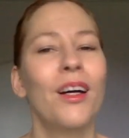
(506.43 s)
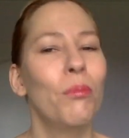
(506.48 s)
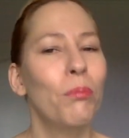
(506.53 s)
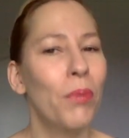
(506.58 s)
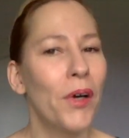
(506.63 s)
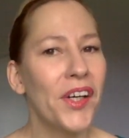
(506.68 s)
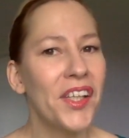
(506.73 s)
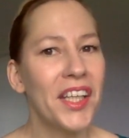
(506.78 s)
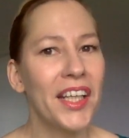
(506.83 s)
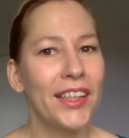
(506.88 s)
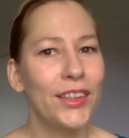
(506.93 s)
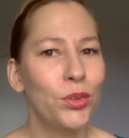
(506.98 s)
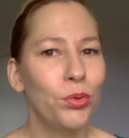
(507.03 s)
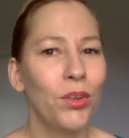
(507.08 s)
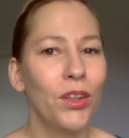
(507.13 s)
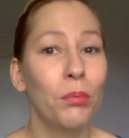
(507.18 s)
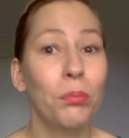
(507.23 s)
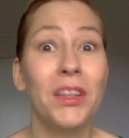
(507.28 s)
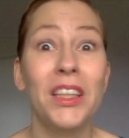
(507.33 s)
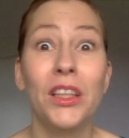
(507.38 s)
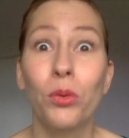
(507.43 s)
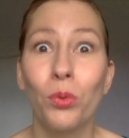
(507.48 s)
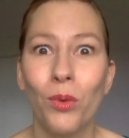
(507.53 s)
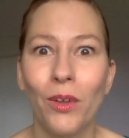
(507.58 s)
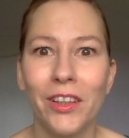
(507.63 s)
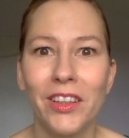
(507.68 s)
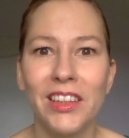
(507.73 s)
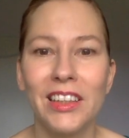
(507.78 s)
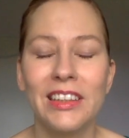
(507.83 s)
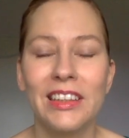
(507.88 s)
but it will be
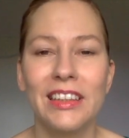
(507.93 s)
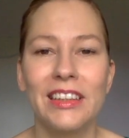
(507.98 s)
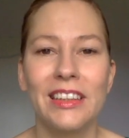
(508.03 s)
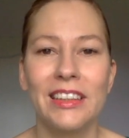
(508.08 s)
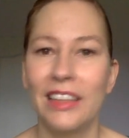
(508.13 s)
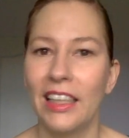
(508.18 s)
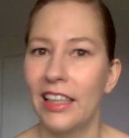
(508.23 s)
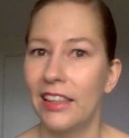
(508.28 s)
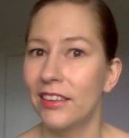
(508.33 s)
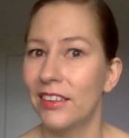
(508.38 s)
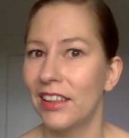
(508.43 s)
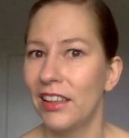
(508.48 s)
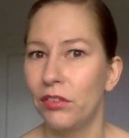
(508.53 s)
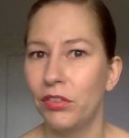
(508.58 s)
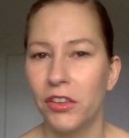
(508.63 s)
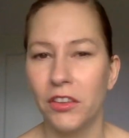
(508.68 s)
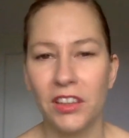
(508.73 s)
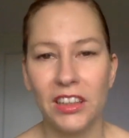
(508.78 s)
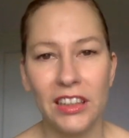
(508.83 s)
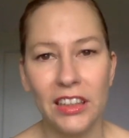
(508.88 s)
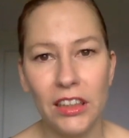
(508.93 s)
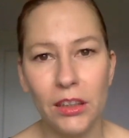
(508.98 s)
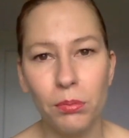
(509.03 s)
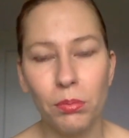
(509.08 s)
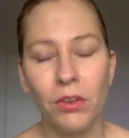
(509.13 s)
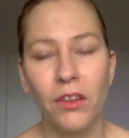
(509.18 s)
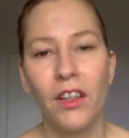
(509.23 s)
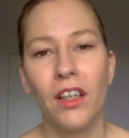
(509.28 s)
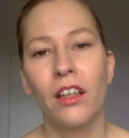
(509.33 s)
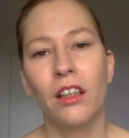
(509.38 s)
worth it in the end if you keep
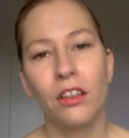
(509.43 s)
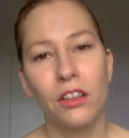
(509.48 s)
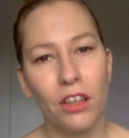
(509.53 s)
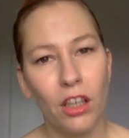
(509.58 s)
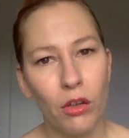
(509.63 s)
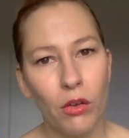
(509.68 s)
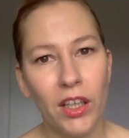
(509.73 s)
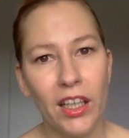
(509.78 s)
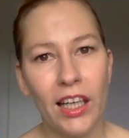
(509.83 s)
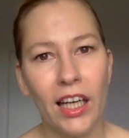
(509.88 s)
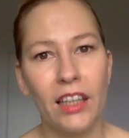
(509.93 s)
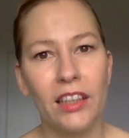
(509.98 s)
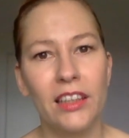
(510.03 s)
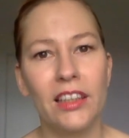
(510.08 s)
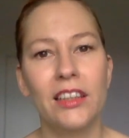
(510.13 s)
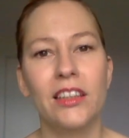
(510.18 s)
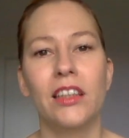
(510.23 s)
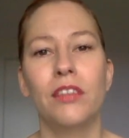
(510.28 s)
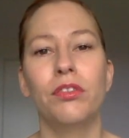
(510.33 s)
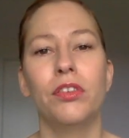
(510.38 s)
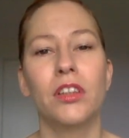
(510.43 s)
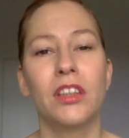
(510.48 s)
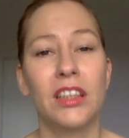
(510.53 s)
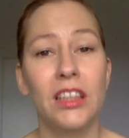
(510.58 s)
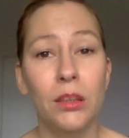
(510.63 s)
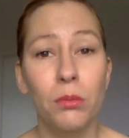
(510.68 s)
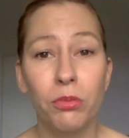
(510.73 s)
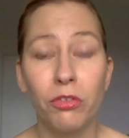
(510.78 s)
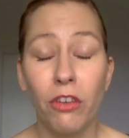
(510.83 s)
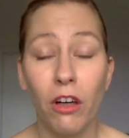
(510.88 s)
going at it, if you
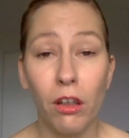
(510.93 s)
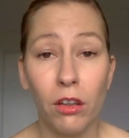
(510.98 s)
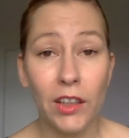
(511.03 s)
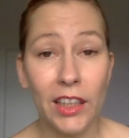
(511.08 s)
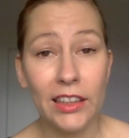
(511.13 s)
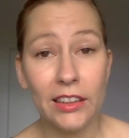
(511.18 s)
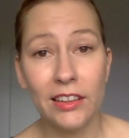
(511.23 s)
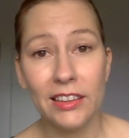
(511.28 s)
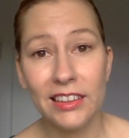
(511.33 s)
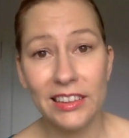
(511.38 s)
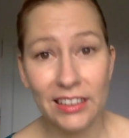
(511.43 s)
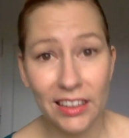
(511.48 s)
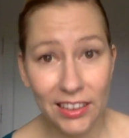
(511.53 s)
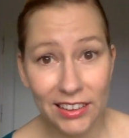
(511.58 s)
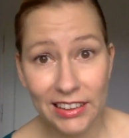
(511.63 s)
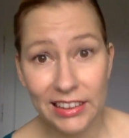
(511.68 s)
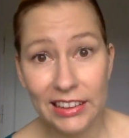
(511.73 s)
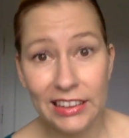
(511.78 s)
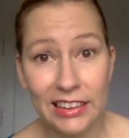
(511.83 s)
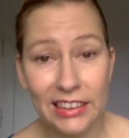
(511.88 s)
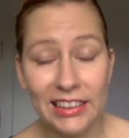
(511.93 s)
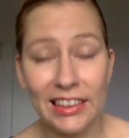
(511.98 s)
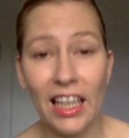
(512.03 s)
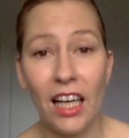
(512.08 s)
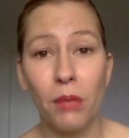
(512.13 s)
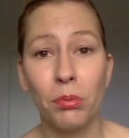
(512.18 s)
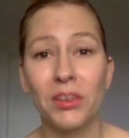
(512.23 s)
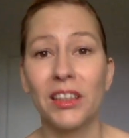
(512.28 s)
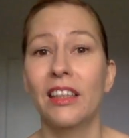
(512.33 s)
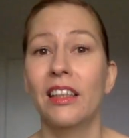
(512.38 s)
keep following the 60
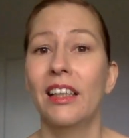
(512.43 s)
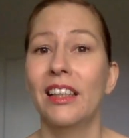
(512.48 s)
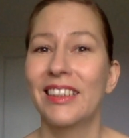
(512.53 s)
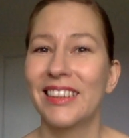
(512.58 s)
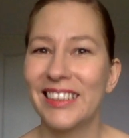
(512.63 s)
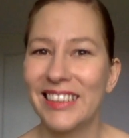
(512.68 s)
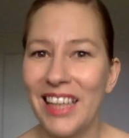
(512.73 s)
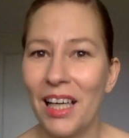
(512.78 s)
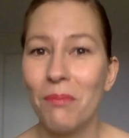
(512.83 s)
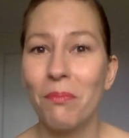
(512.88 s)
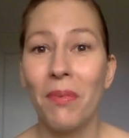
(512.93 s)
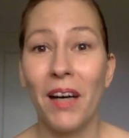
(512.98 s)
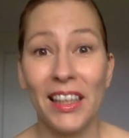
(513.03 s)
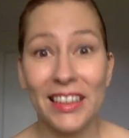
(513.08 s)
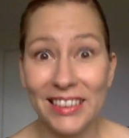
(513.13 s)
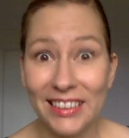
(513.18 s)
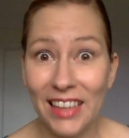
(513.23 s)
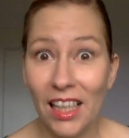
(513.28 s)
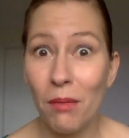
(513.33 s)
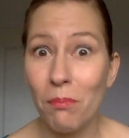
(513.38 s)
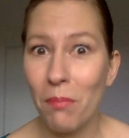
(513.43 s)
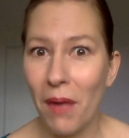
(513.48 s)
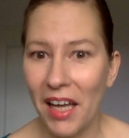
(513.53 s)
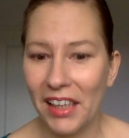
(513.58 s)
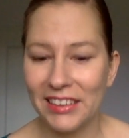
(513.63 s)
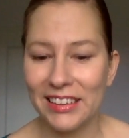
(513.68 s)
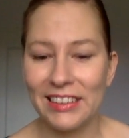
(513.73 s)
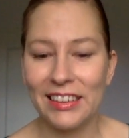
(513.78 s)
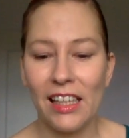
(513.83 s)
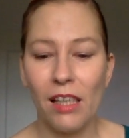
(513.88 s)
steps, step by step by
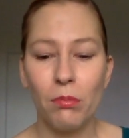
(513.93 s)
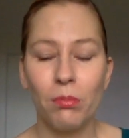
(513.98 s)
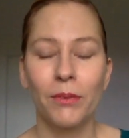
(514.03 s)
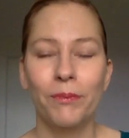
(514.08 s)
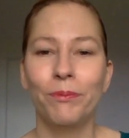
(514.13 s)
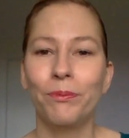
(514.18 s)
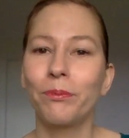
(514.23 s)
step.